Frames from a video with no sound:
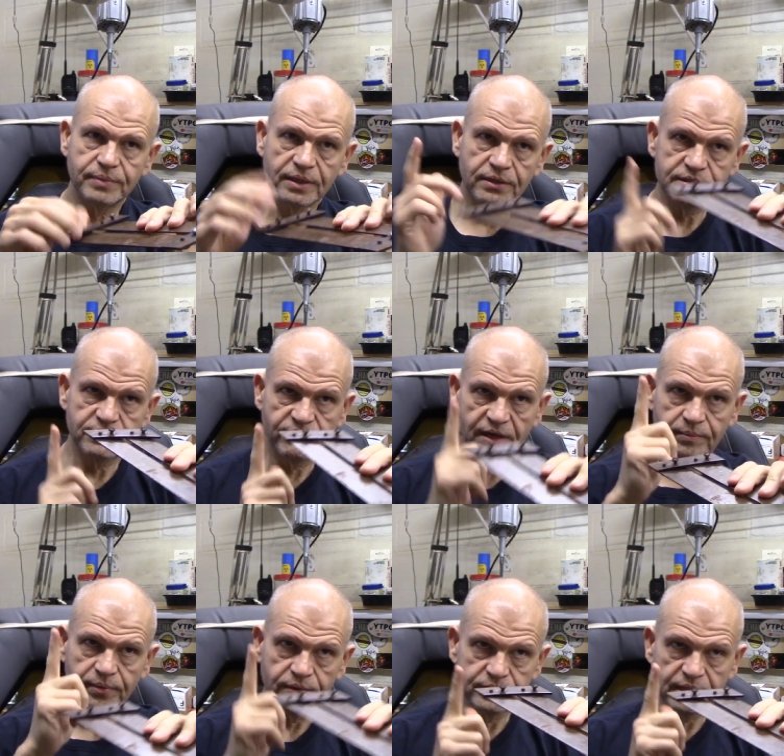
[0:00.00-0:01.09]
because of that
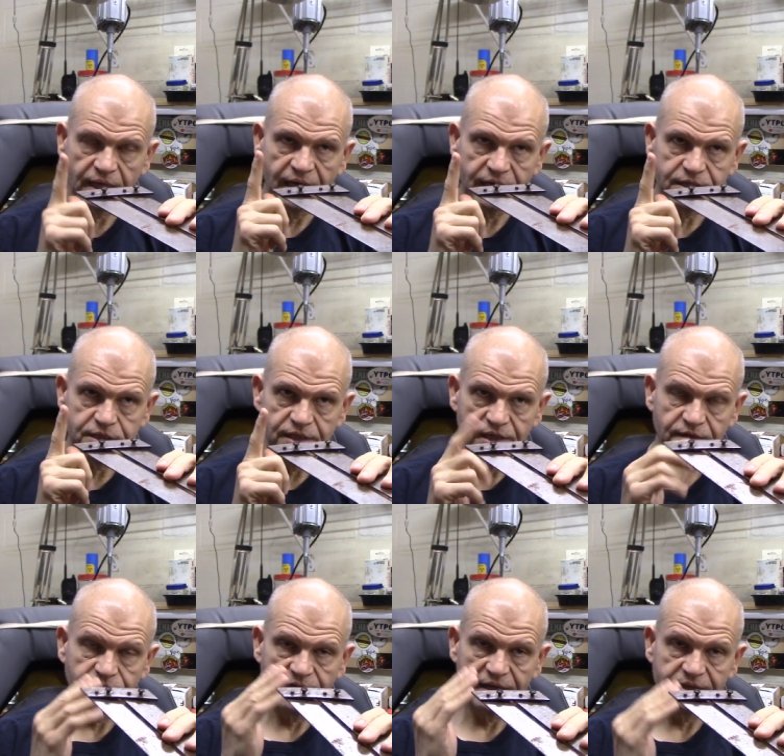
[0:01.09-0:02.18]
opposing action and the
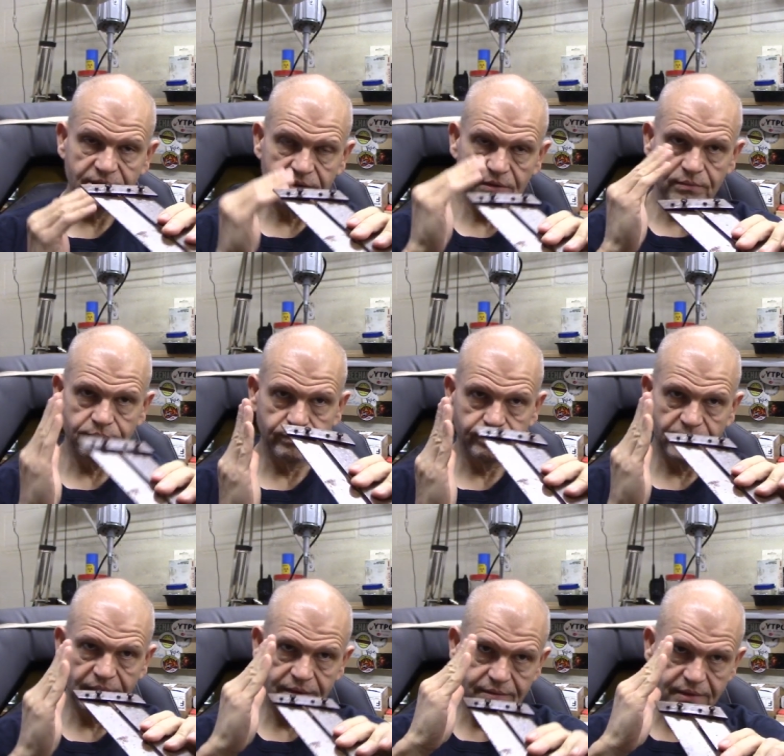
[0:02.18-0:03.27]
fact that they're
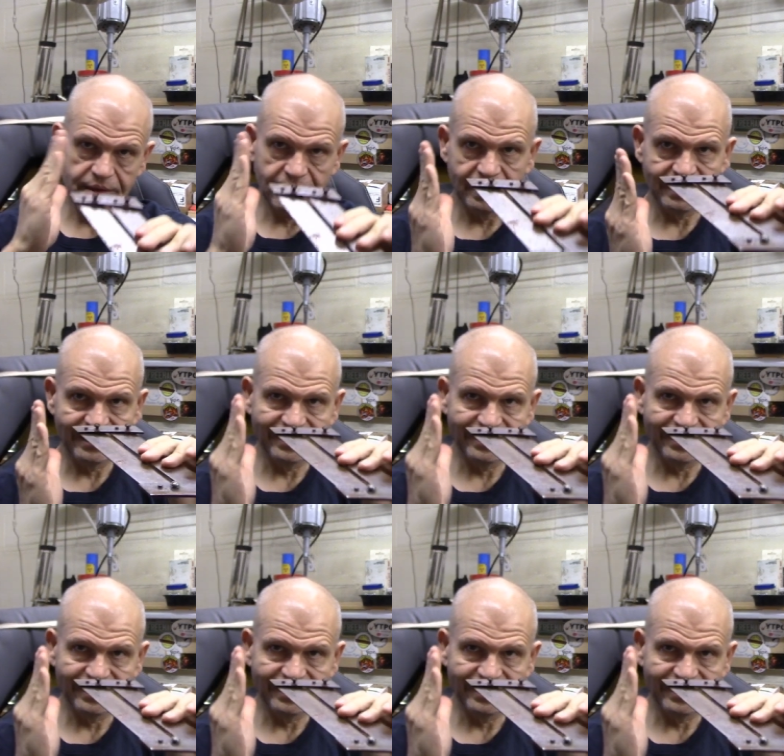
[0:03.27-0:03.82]
being kind of